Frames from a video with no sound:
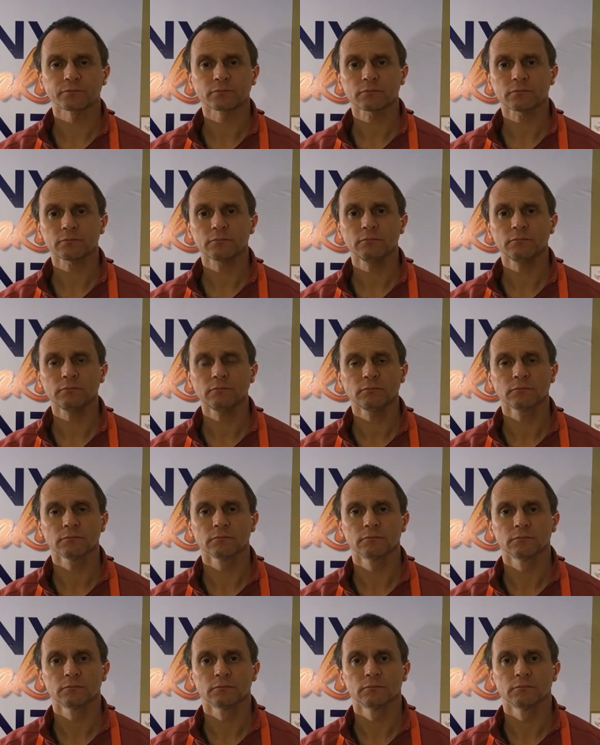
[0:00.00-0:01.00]

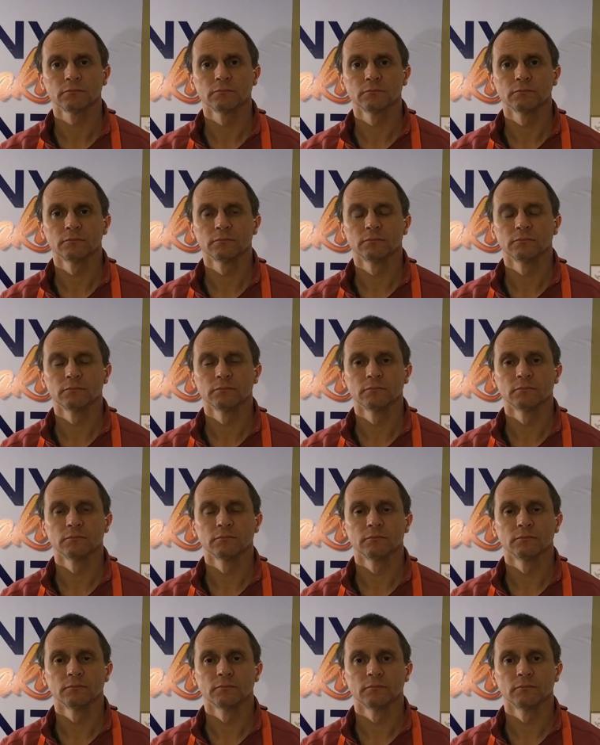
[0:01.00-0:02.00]

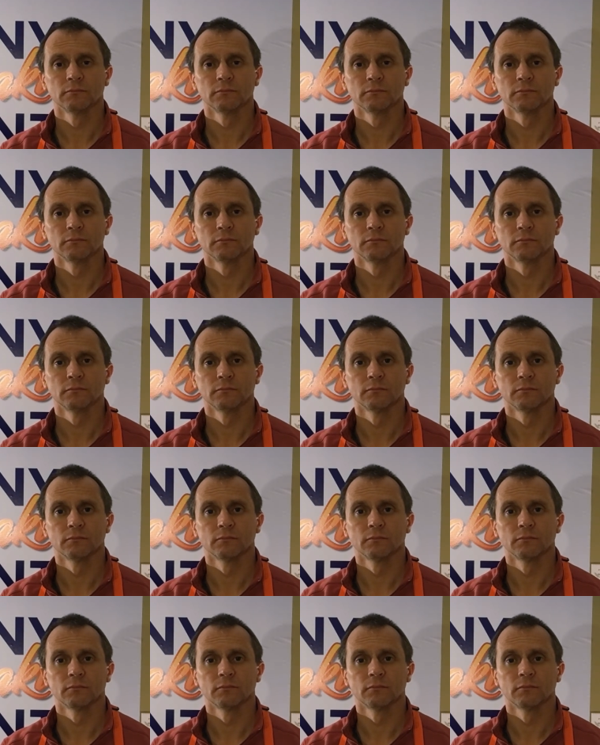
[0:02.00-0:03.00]

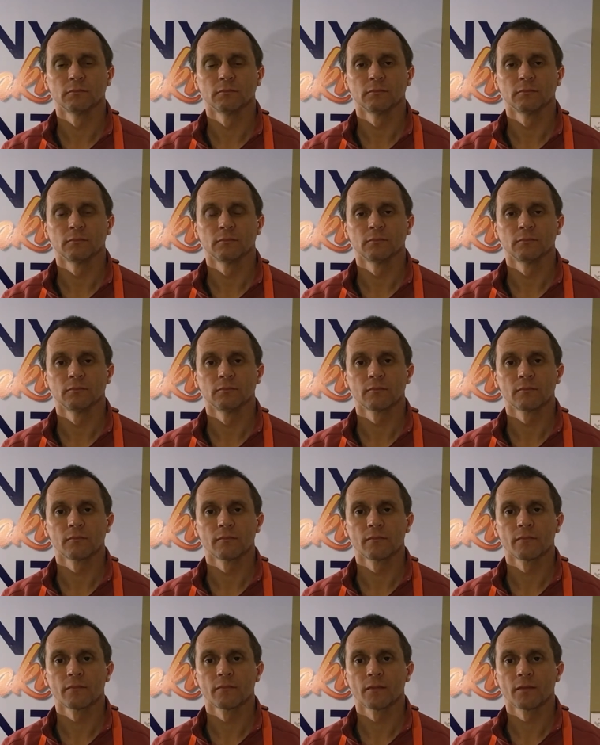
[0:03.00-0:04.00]

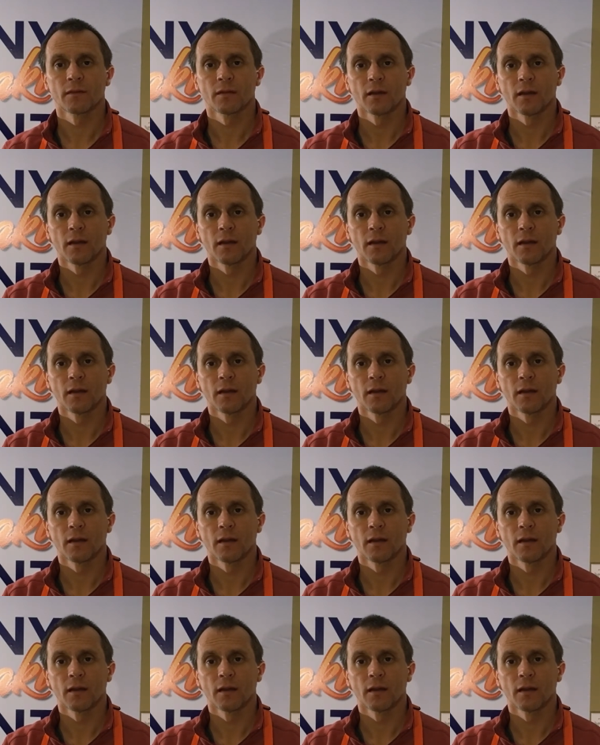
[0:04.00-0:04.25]
(silence)